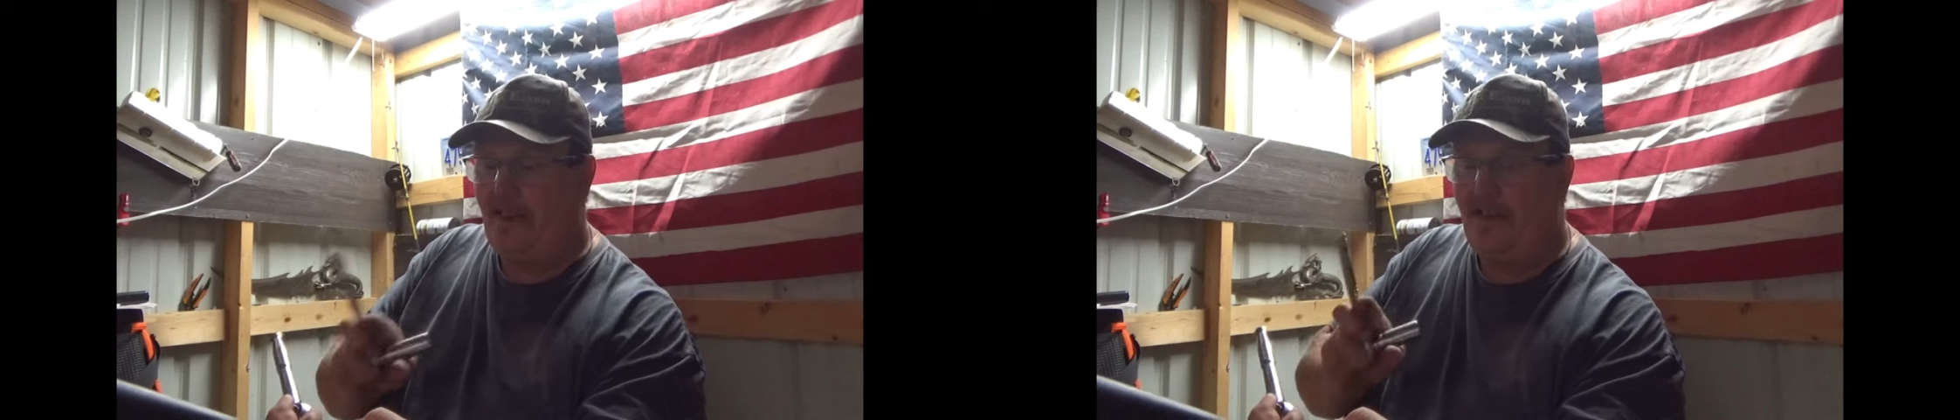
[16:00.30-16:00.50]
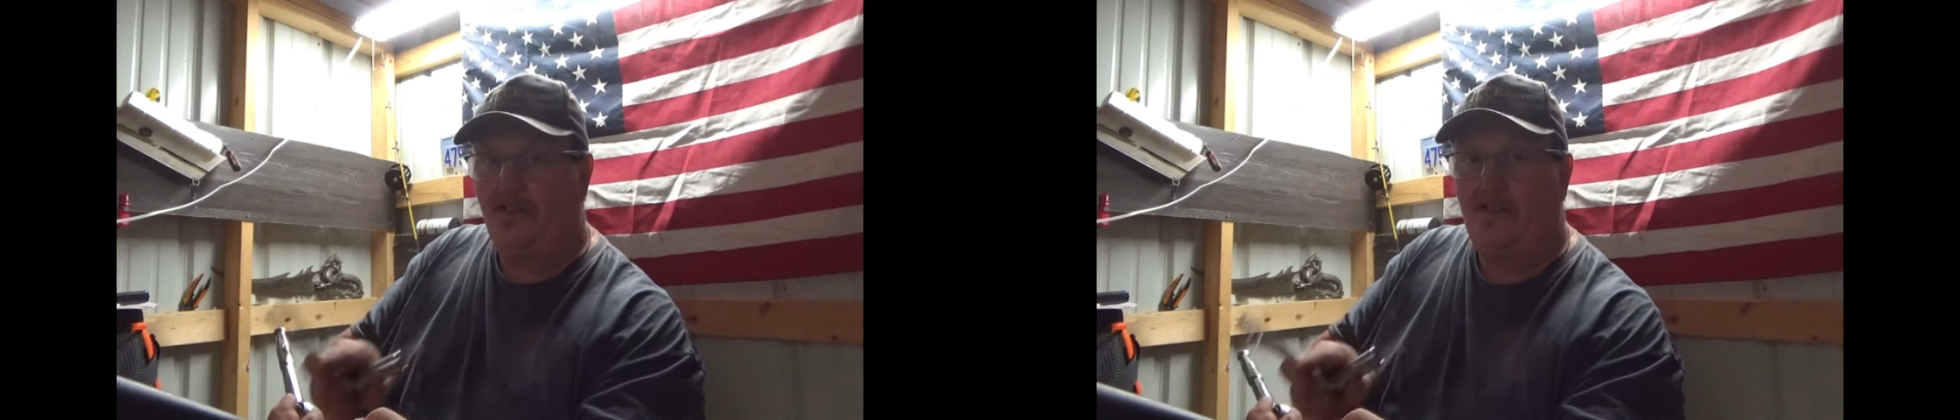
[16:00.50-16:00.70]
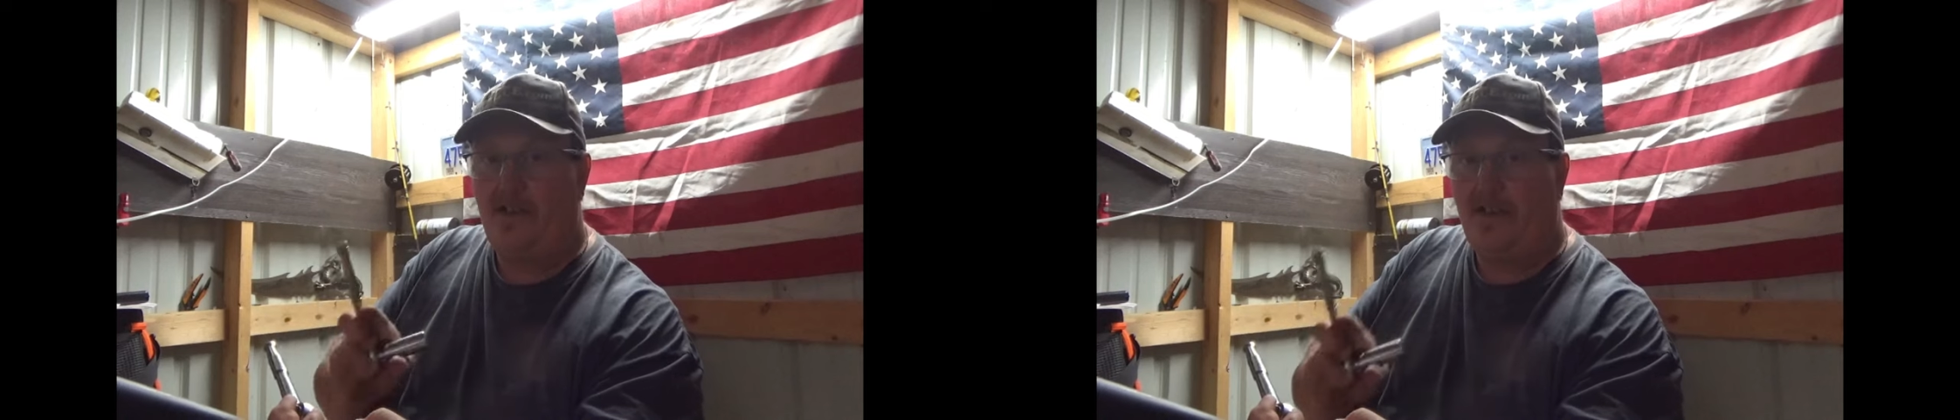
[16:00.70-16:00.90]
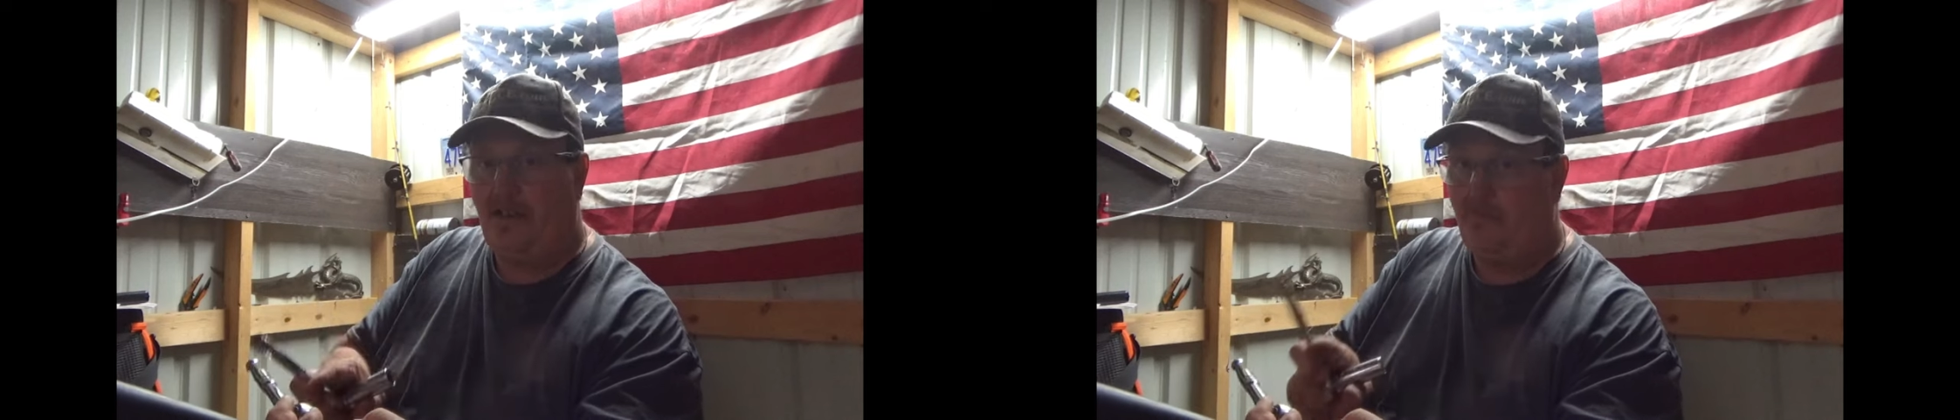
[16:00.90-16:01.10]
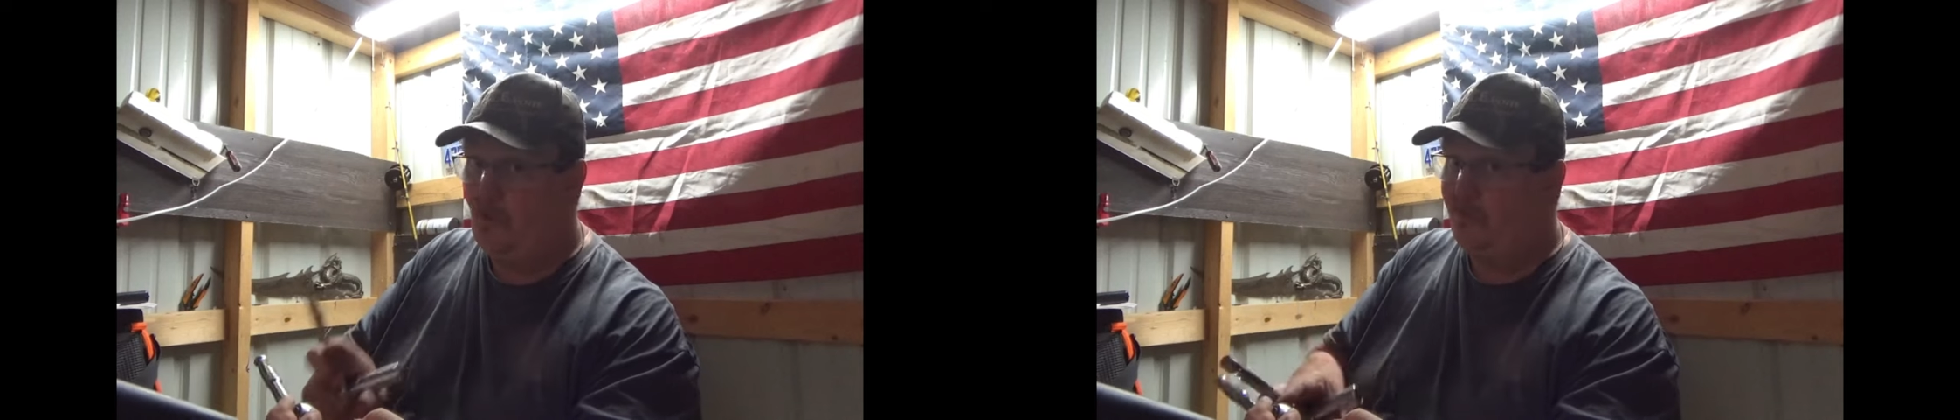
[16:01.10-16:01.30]
And it'll,
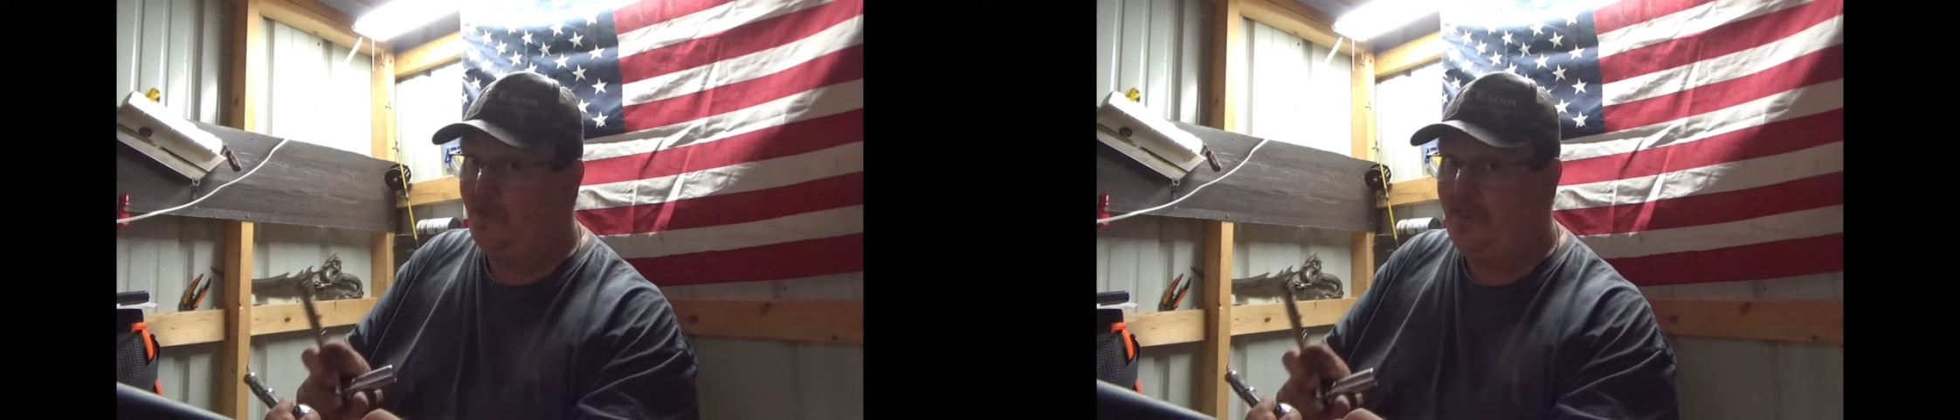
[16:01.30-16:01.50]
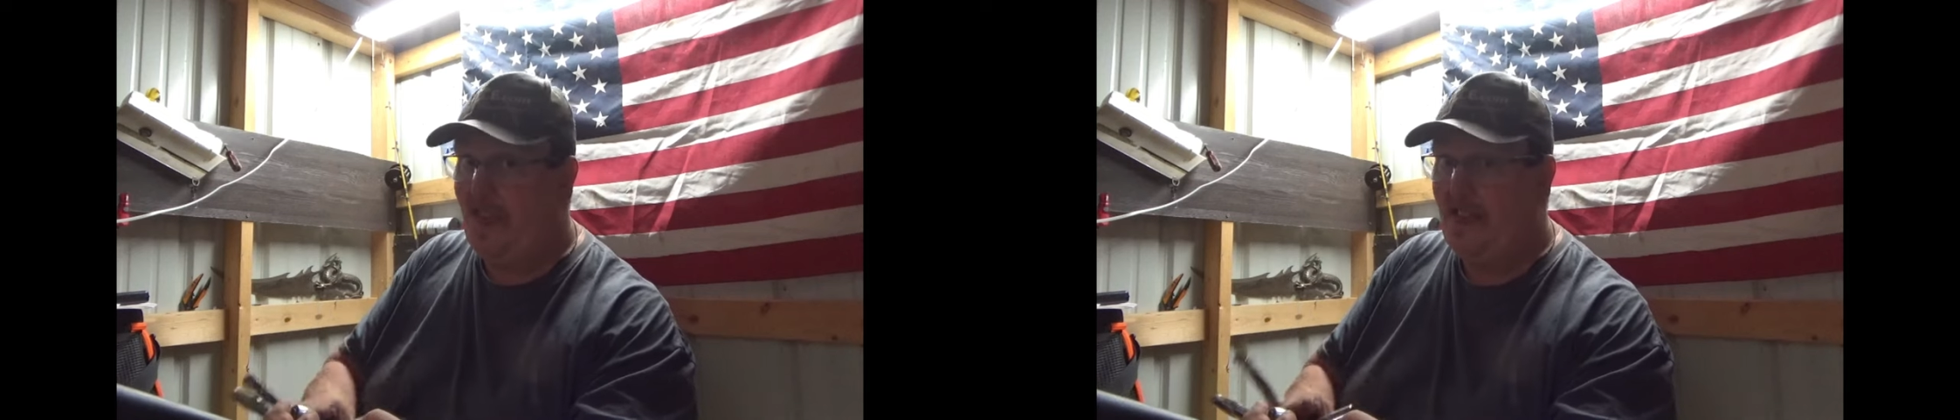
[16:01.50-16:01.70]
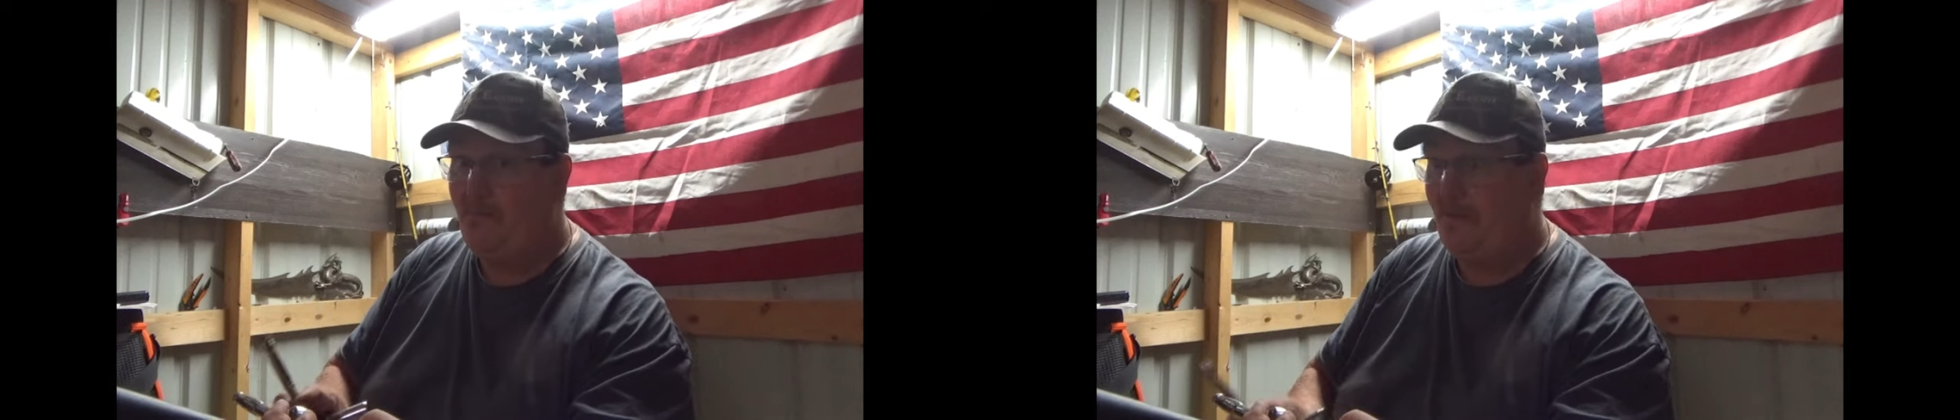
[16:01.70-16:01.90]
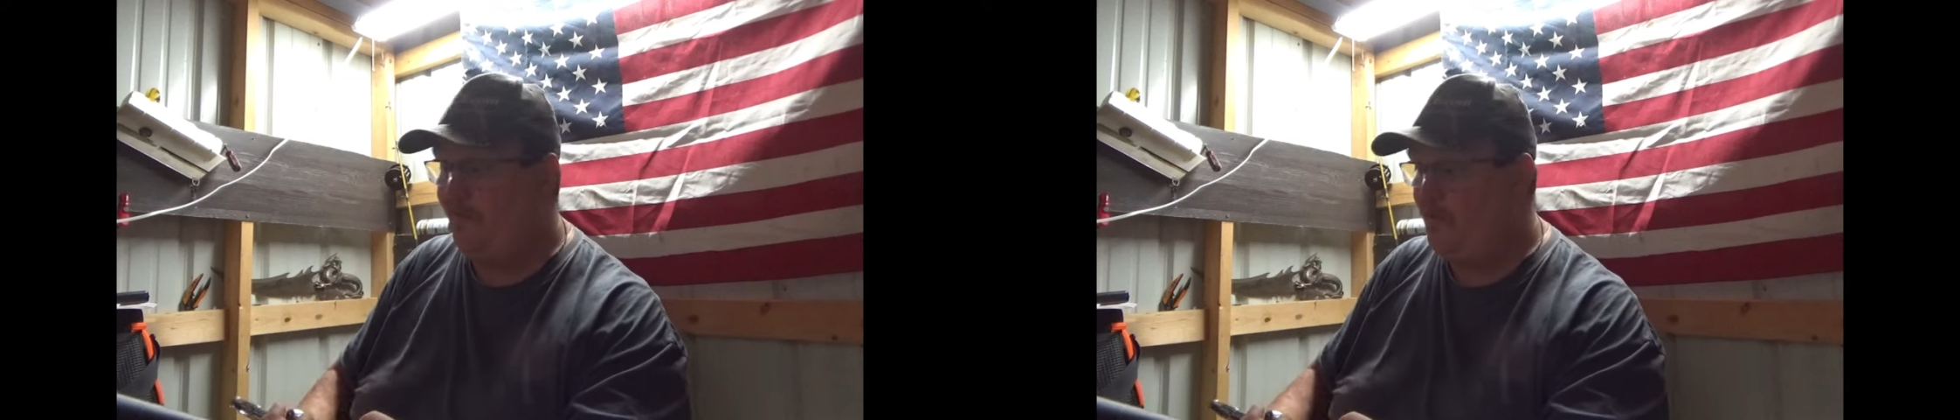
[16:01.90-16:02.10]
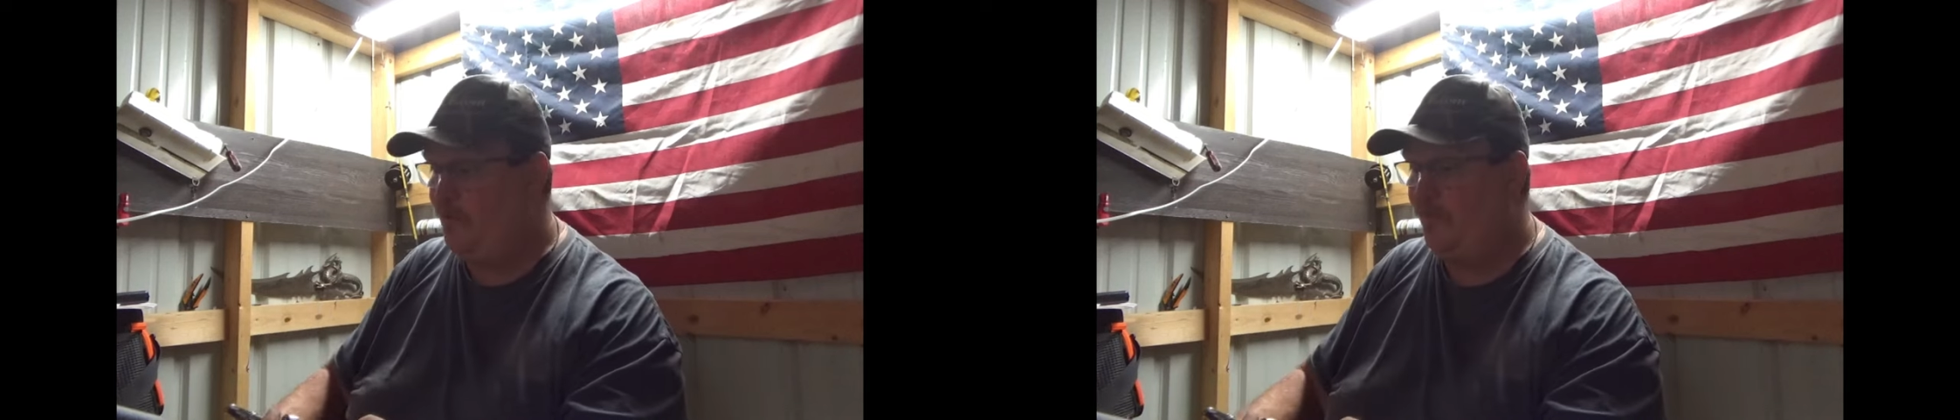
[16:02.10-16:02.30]
and most of the time,
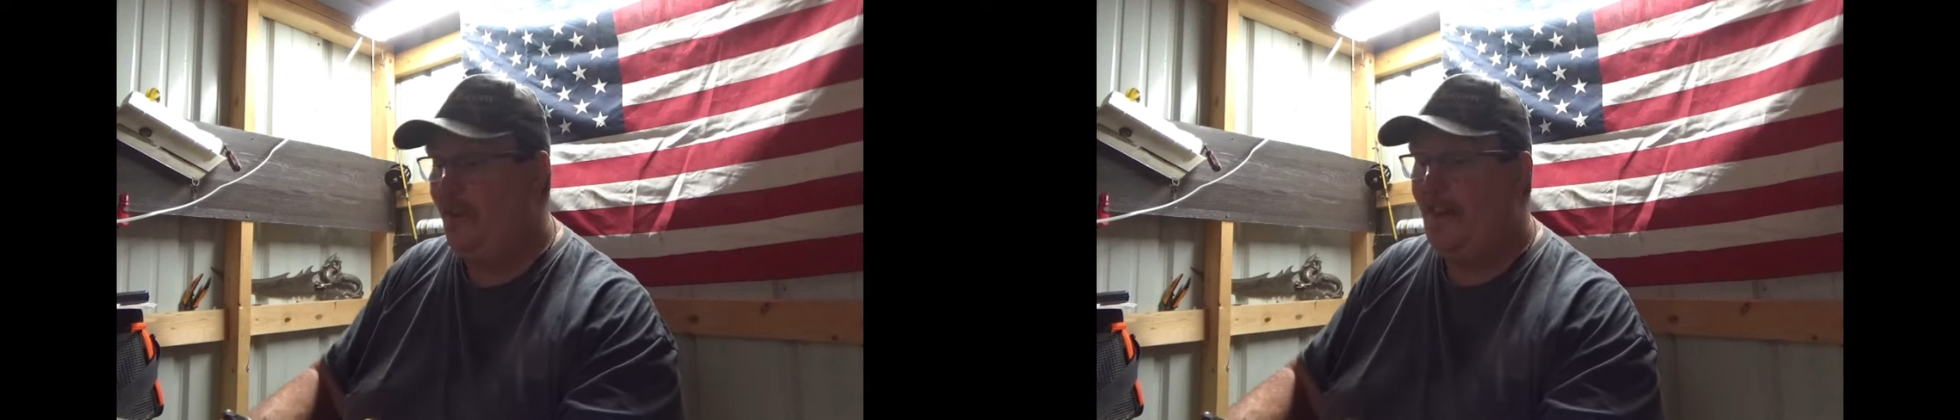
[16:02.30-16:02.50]
if you've